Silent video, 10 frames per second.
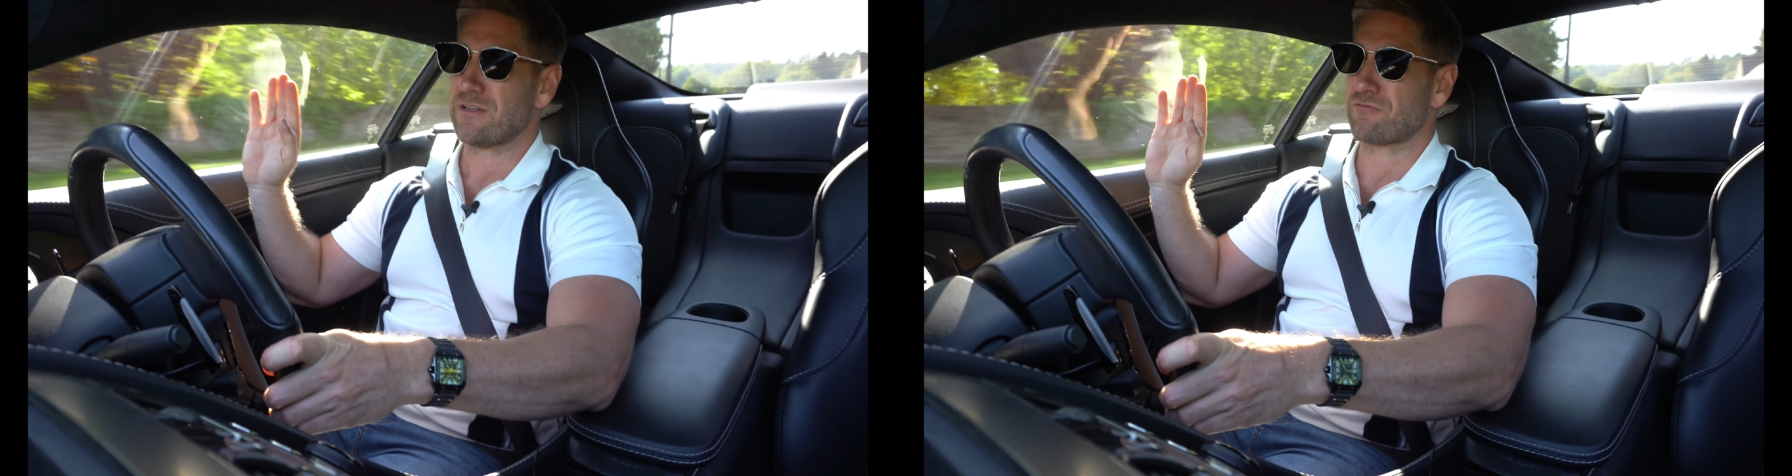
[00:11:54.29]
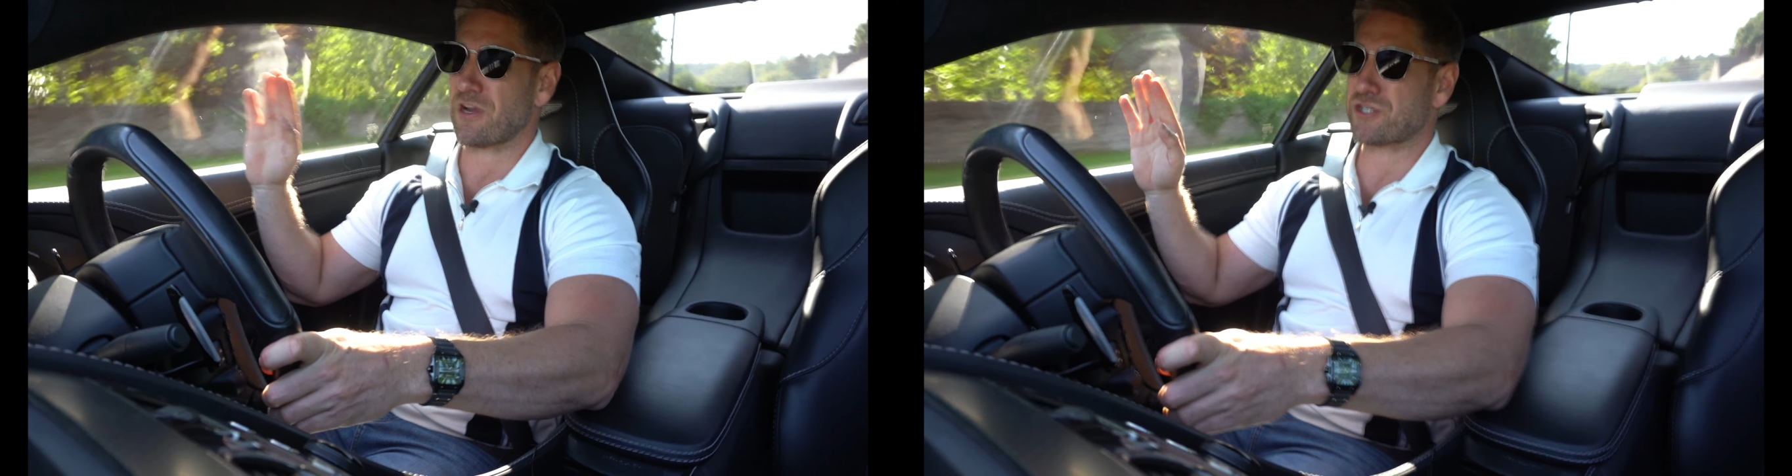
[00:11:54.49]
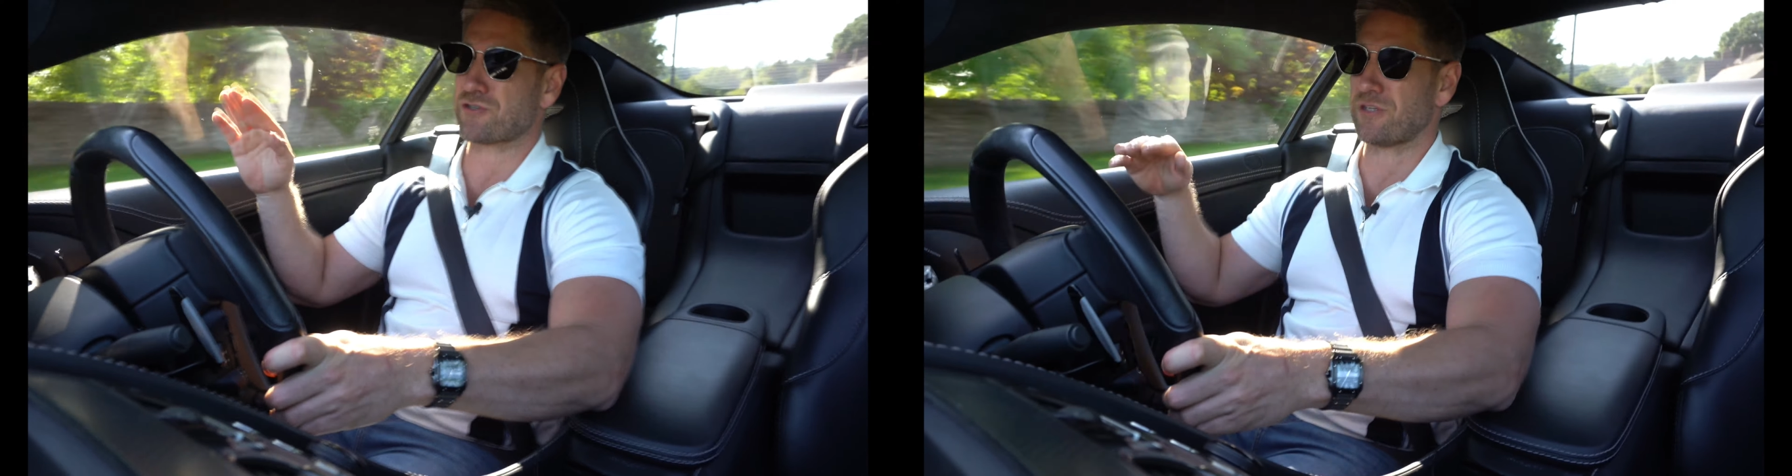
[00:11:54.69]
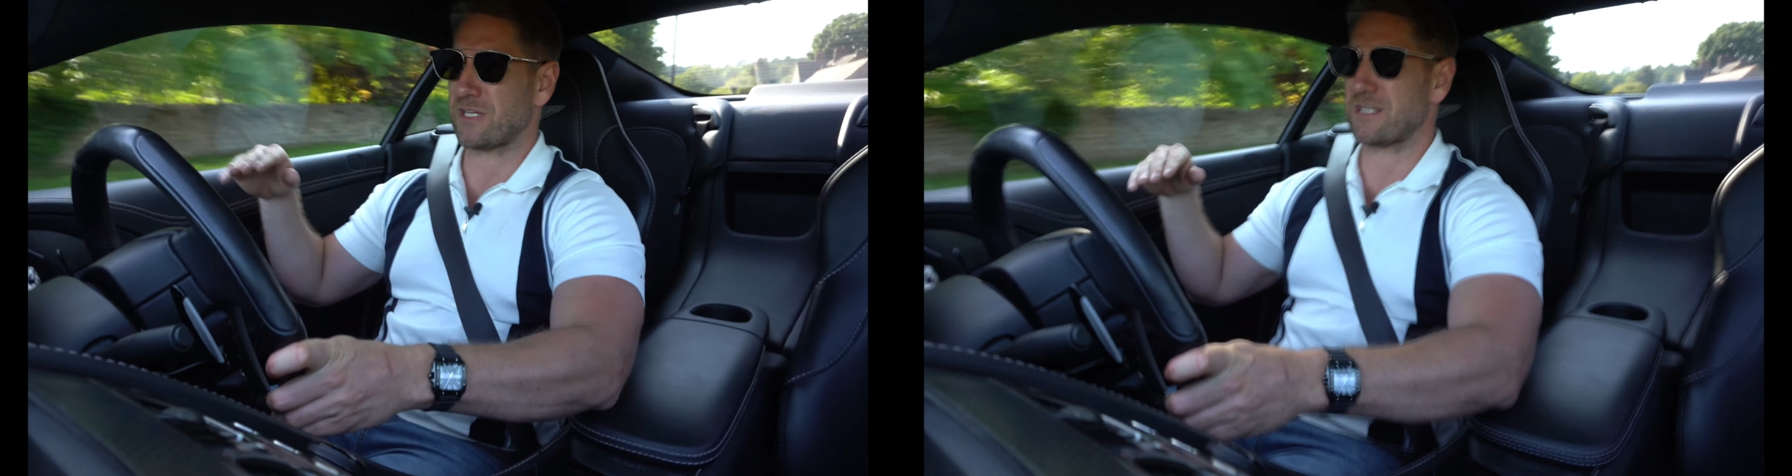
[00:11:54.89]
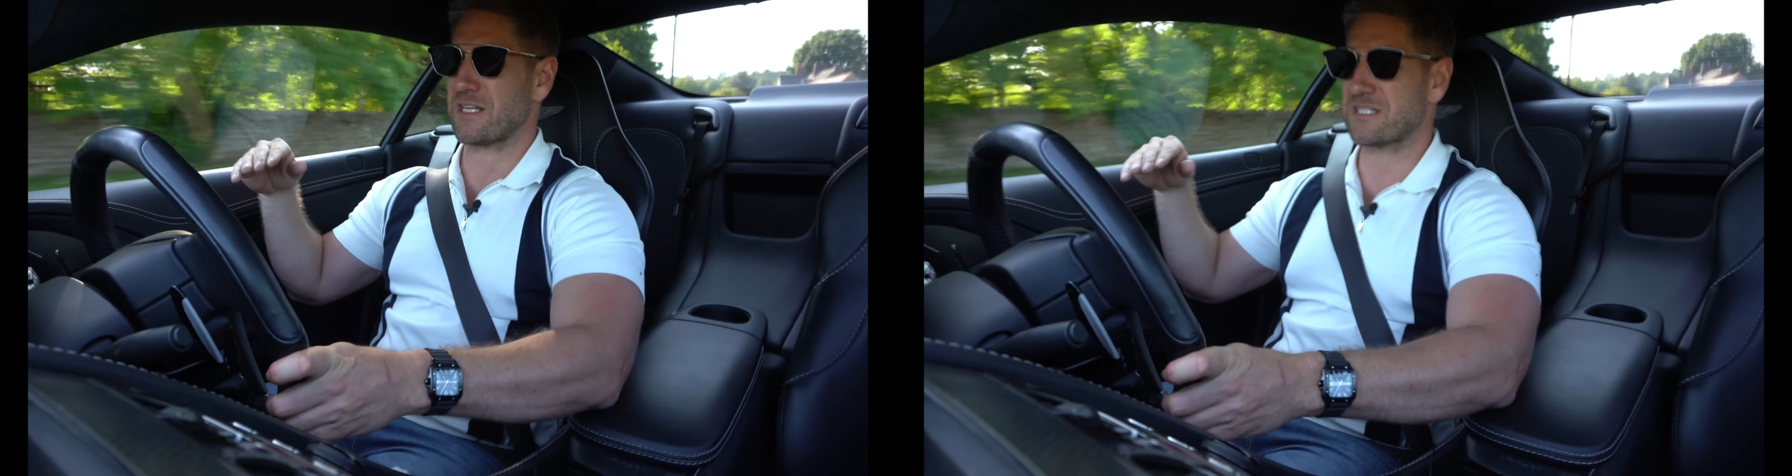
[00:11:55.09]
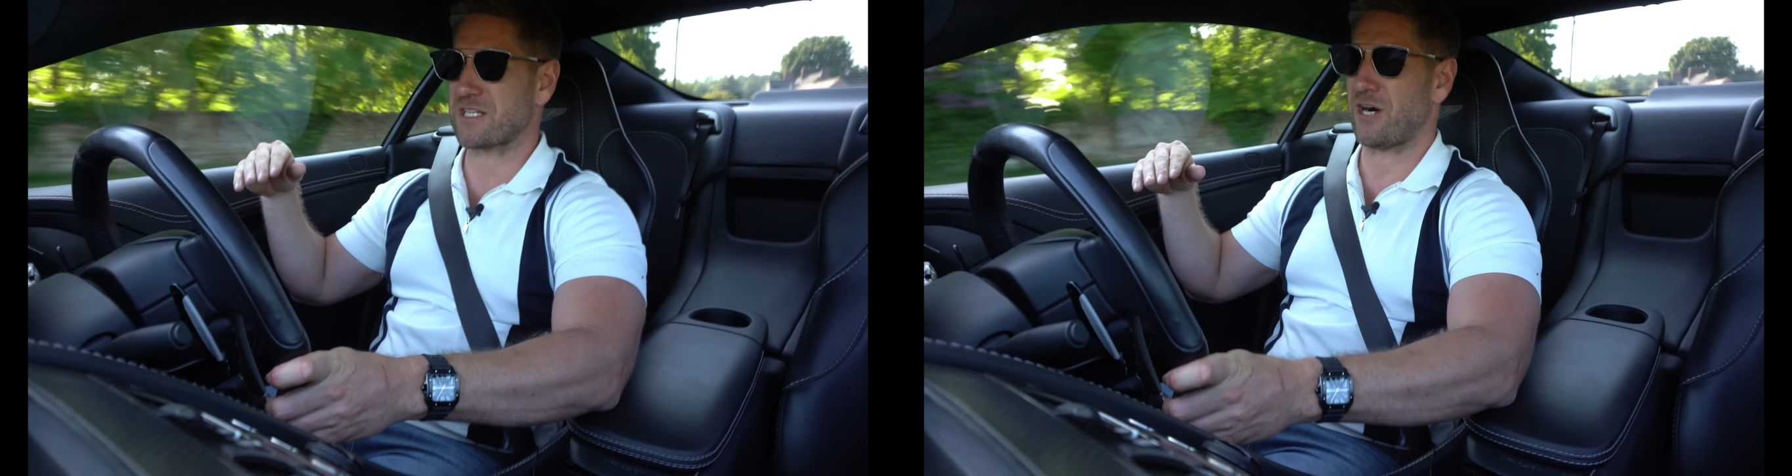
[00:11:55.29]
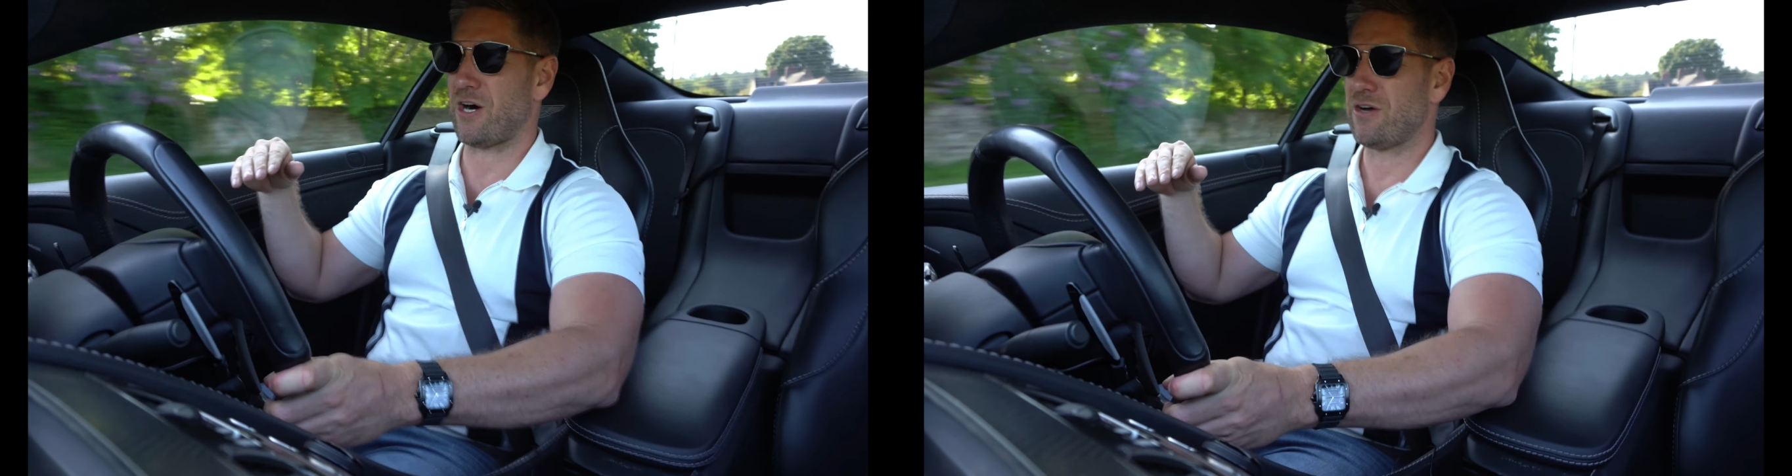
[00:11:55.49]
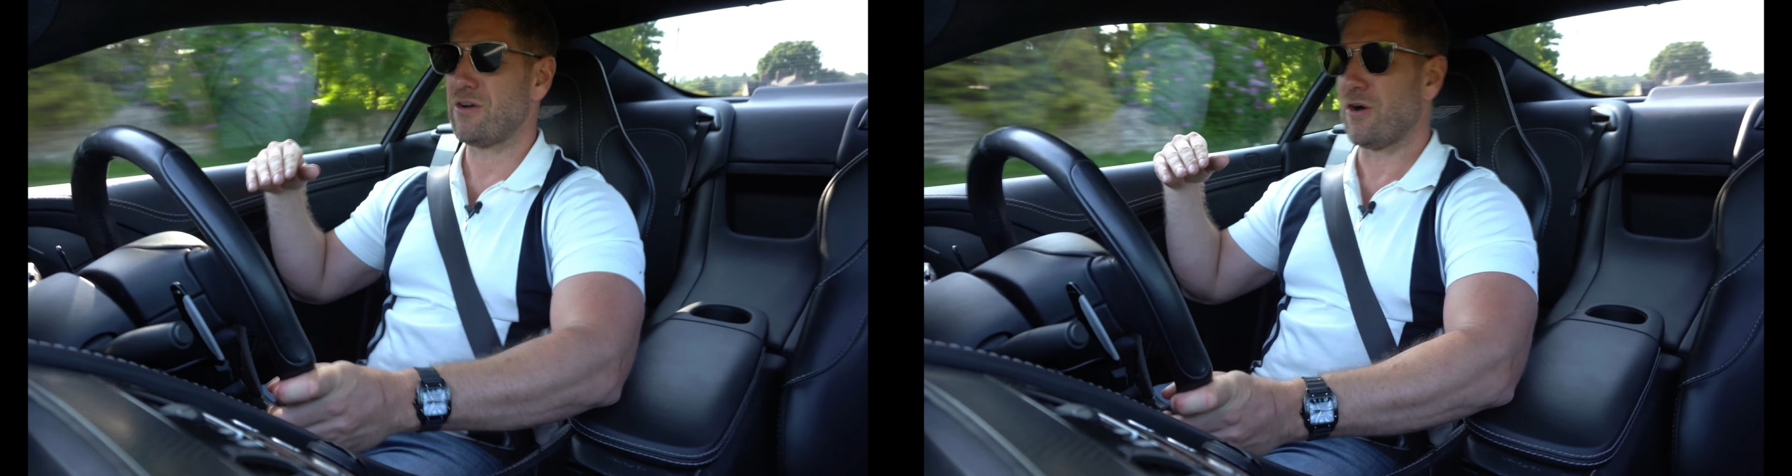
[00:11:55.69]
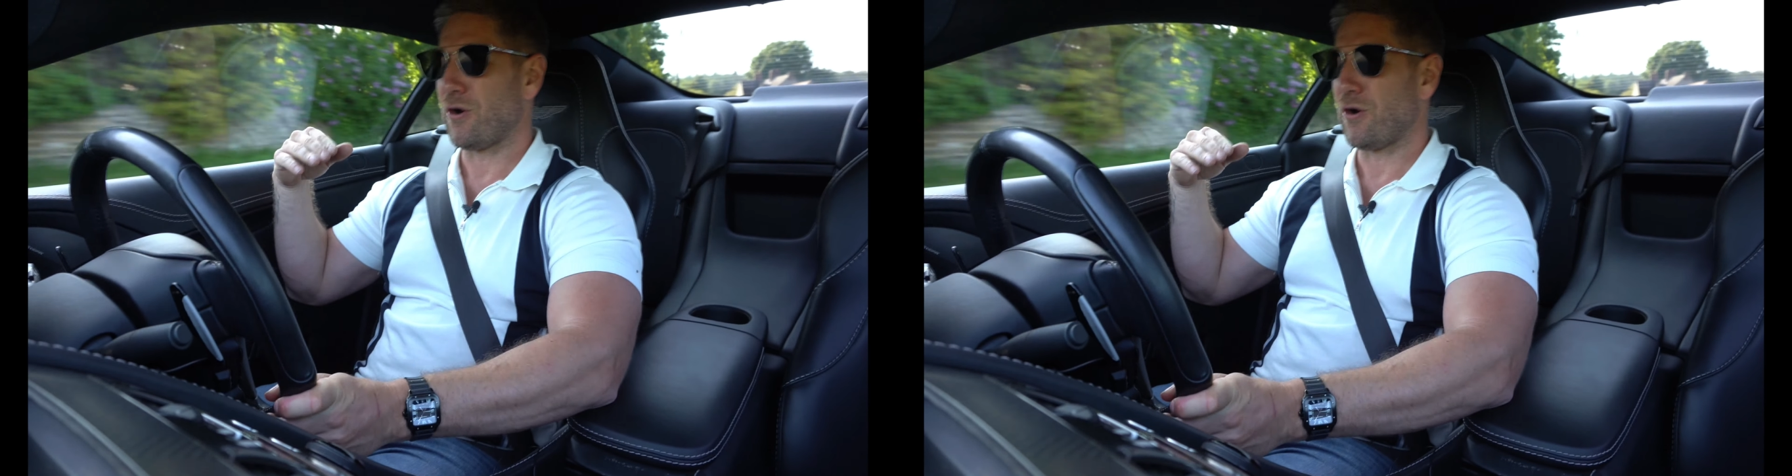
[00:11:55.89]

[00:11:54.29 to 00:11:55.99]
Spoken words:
restaurant in this car,